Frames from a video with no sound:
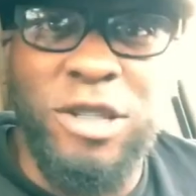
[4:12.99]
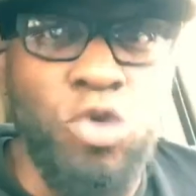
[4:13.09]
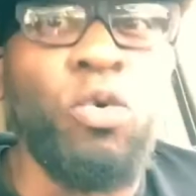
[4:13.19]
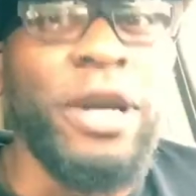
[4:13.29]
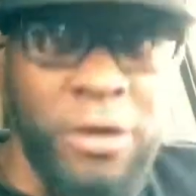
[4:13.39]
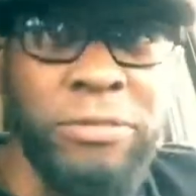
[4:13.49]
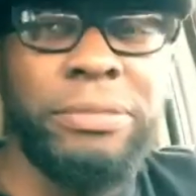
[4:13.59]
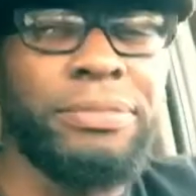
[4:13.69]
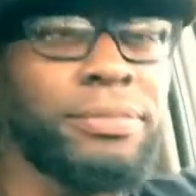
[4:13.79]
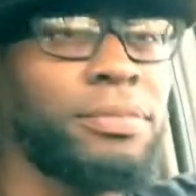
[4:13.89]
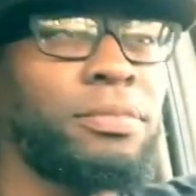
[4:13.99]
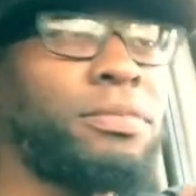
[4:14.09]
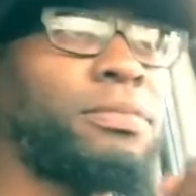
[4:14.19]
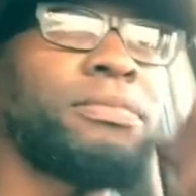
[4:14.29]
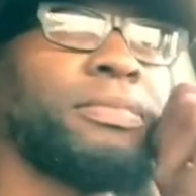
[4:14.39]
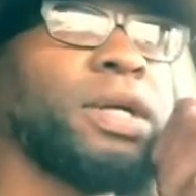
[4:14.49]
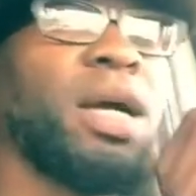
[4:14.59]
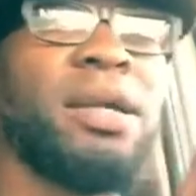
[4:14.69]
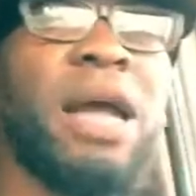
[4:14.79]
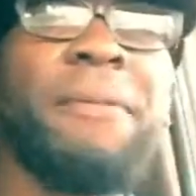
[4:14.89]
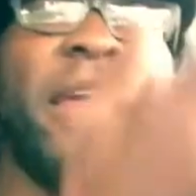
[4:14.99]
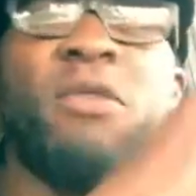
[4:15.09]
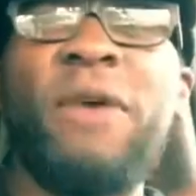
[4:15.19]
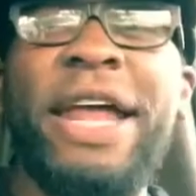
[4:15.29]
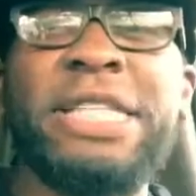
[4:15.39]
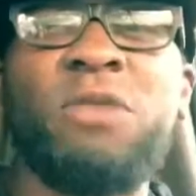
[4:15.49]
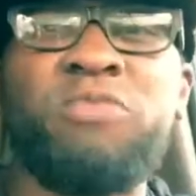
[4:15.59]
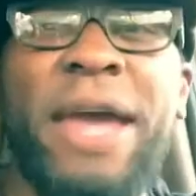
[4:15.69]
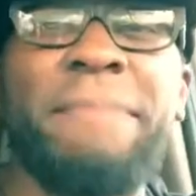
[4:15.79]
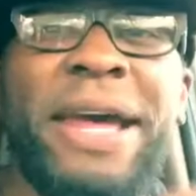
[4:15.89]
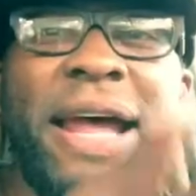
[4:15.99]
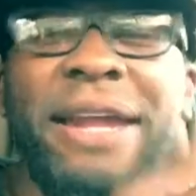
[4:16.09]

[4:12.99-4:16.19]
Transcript: as you will. No, but anyway, that's a rant, man.